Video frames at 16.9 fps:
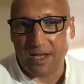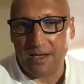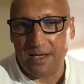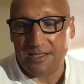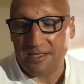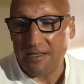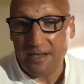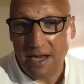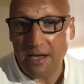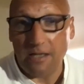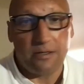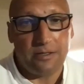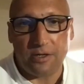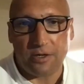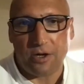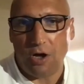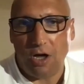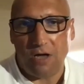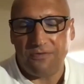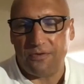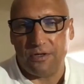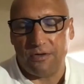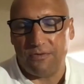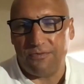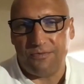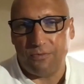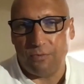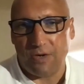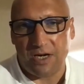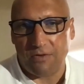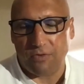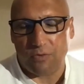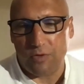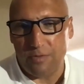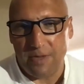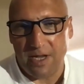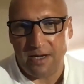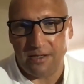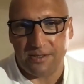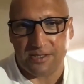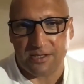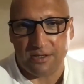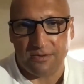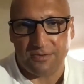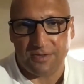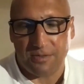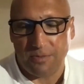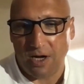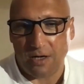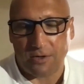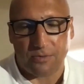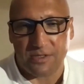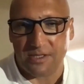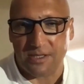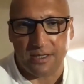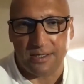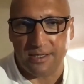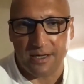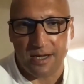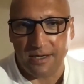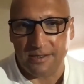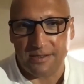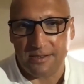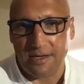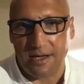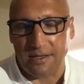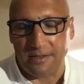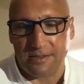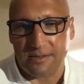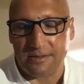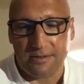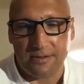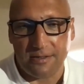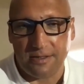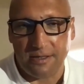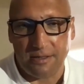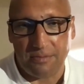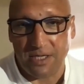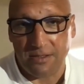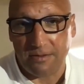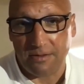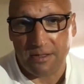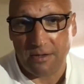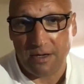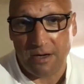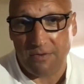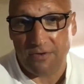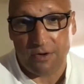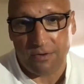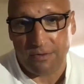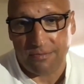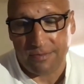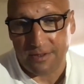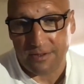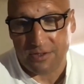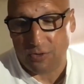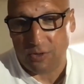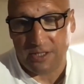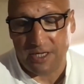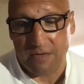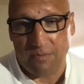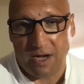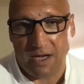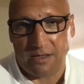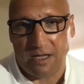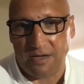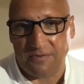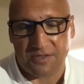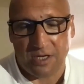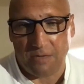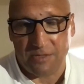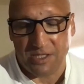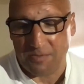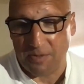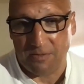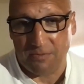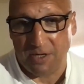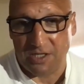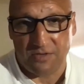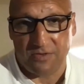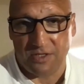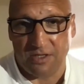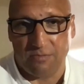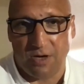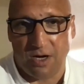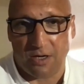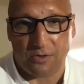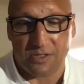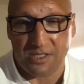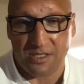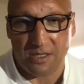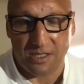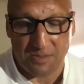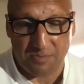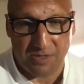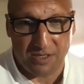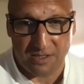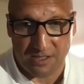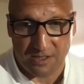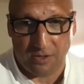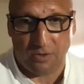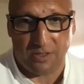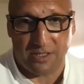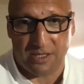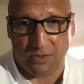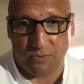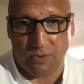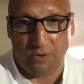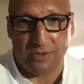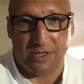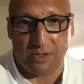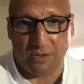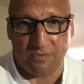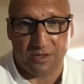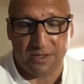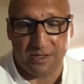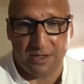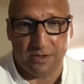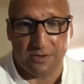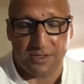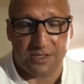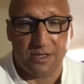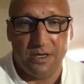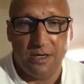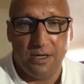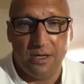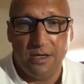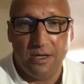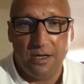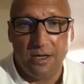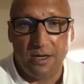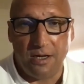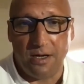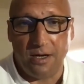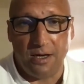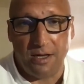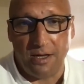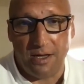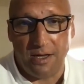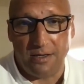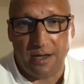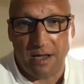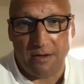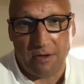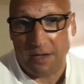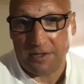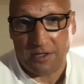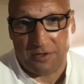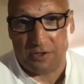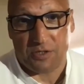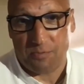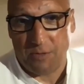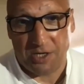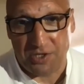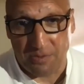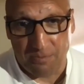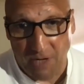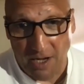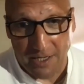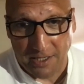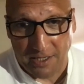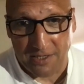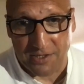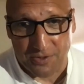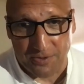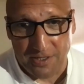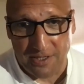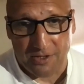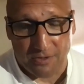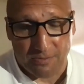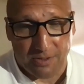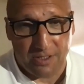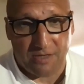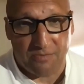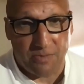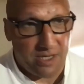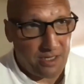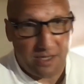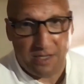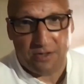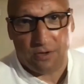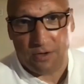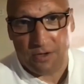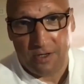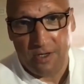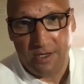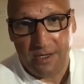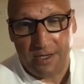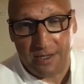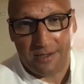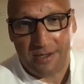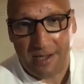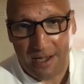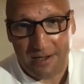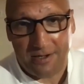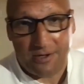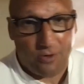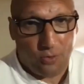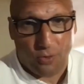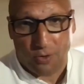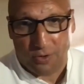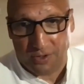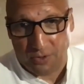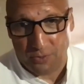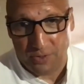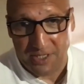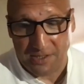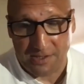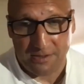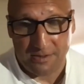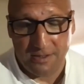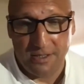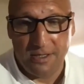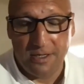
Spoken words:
it's a nail in the coffin of whatever remains of democracy in the United States. I mean, there never, certainly in my lifetime, has been much of a democracy. It's been slowly eroding over the years. And not that there's much in my country either, believe me, either in Canada or in Greece.